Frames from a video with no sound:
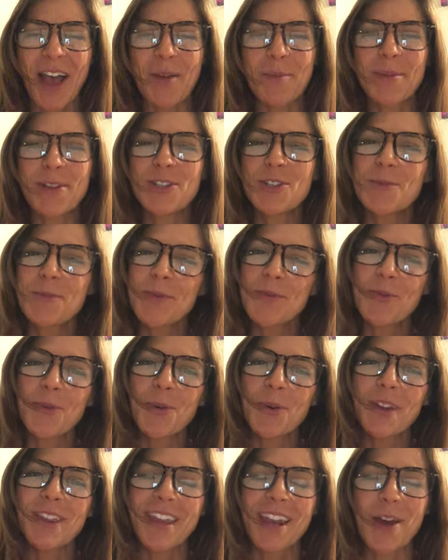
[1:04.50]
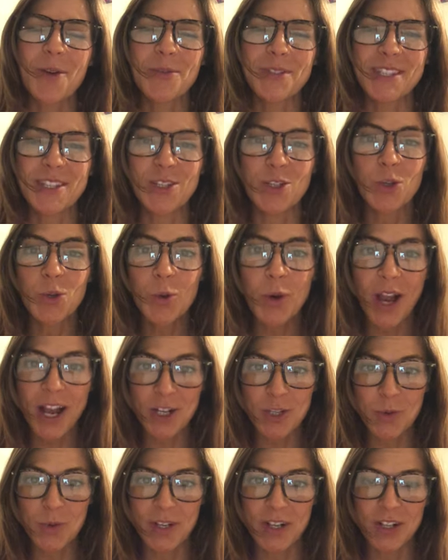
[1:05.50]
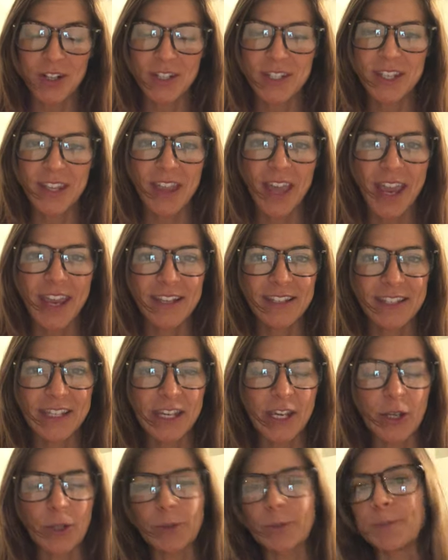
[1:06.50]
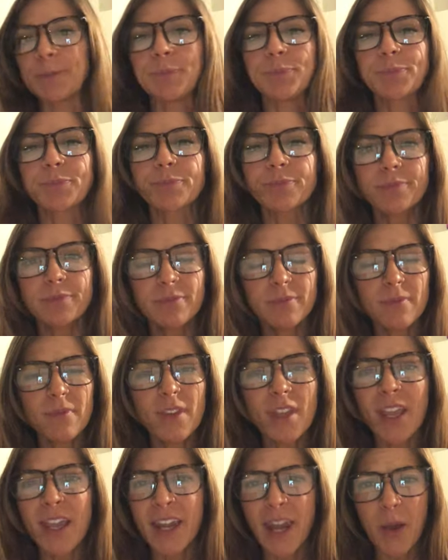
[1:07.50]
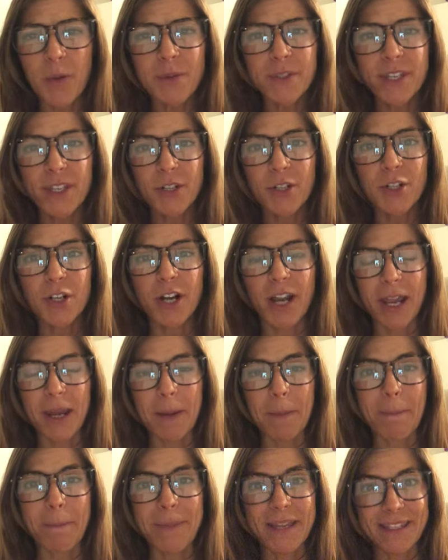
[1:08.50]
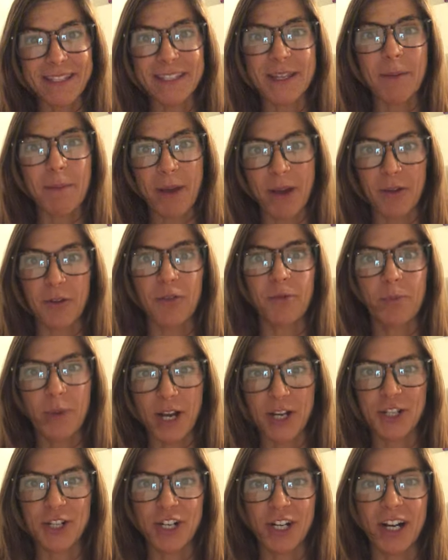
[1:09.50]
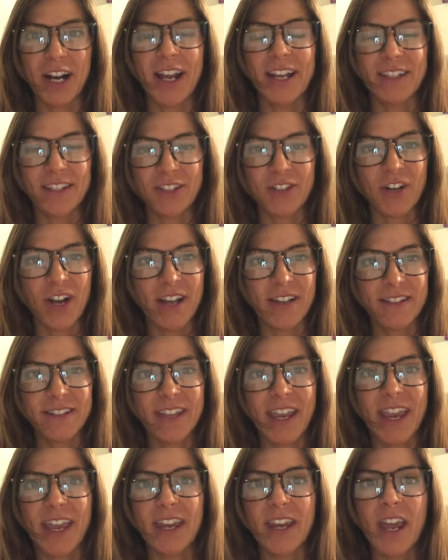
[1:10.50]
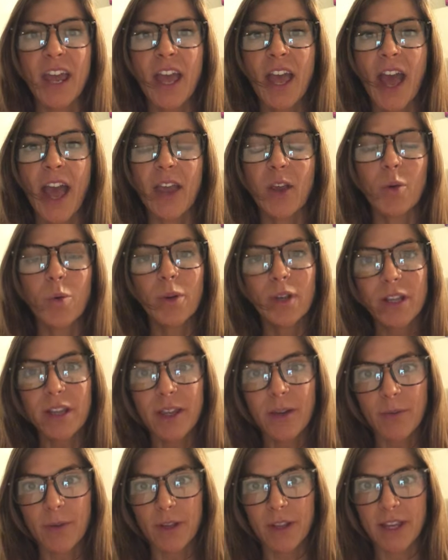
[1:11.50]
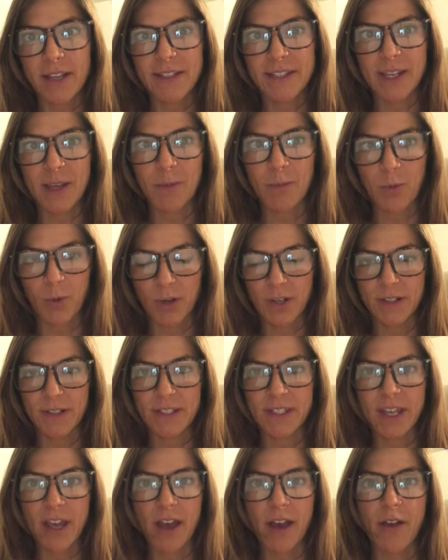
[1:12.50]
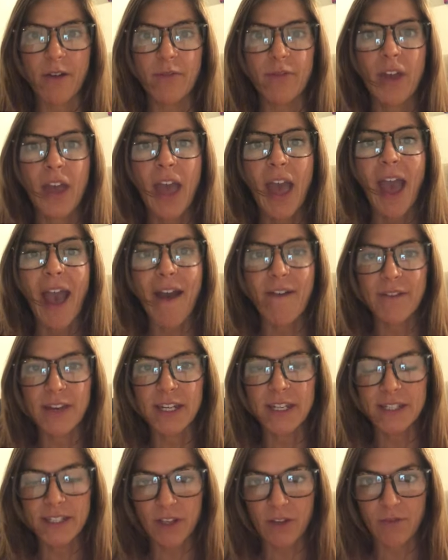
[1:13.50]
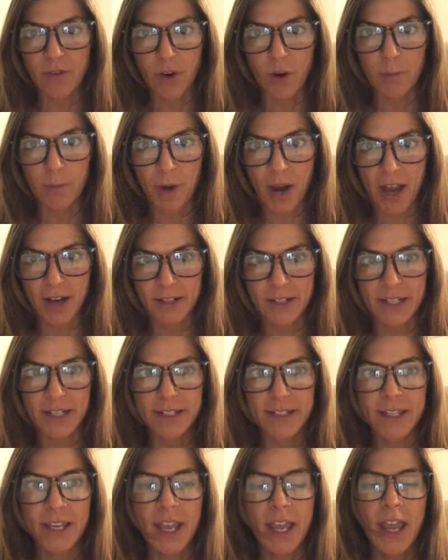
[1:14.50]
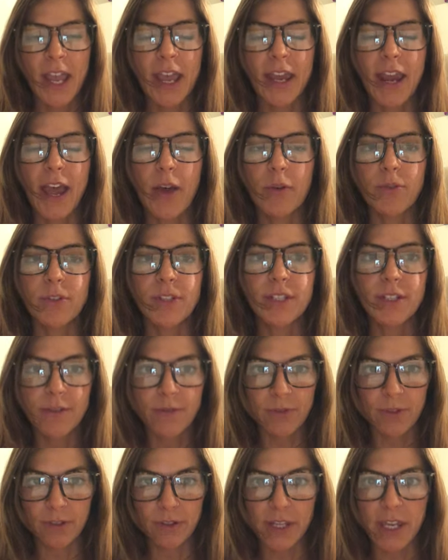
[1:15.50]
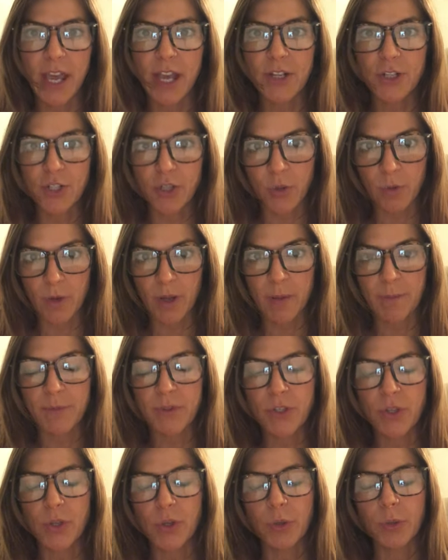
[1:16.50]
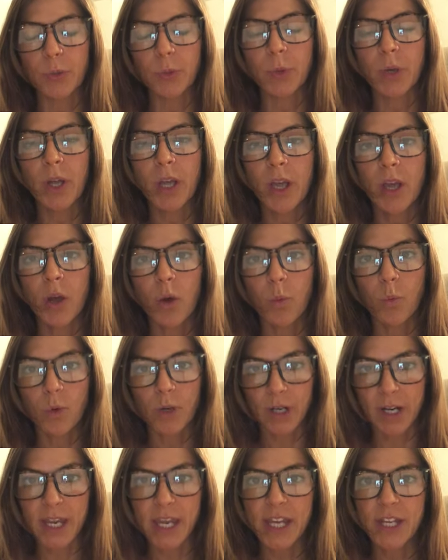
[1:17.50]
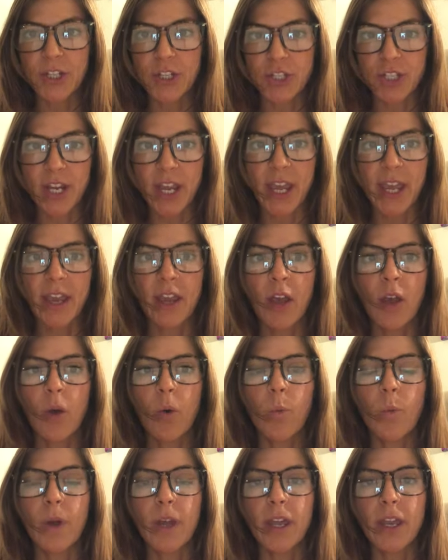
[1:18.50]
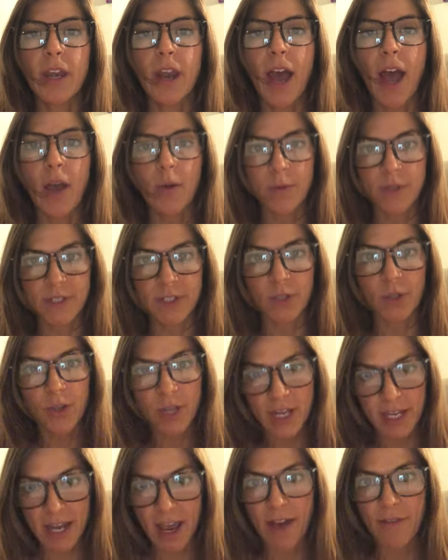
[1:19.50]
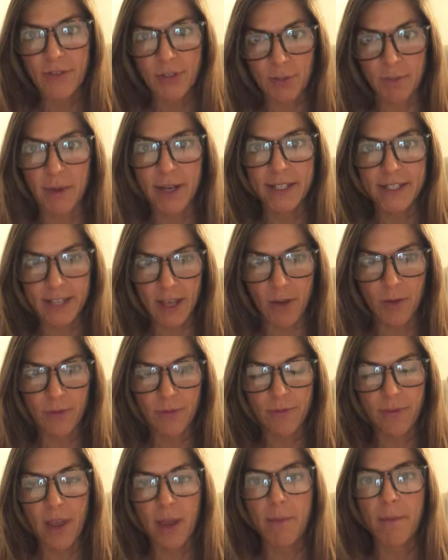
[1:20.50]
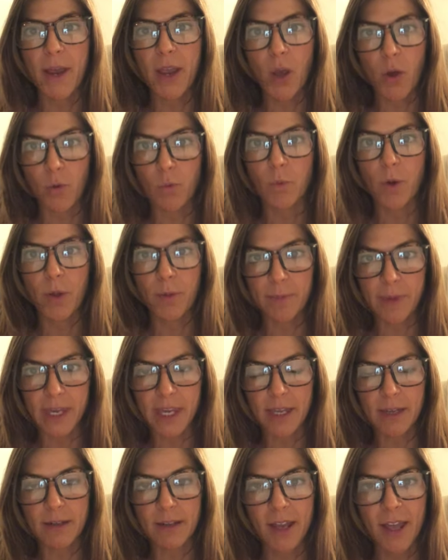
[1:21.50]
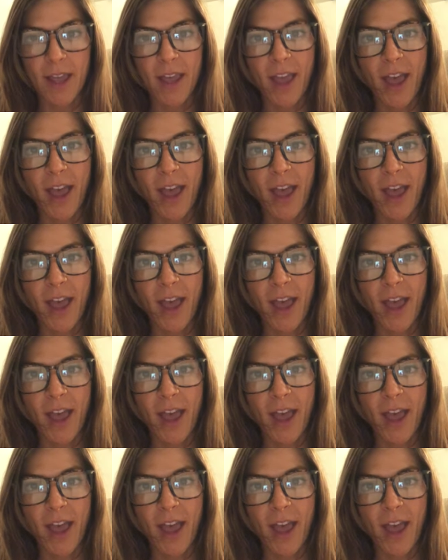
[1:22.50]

I mentioned before that I was a new graduate nurse in the ICU and I was under an immense amount of pressure and stress, and I quickly realized the importance of having a self care practice and how differently I showed up to work each day when I was looking after myself and my own well being.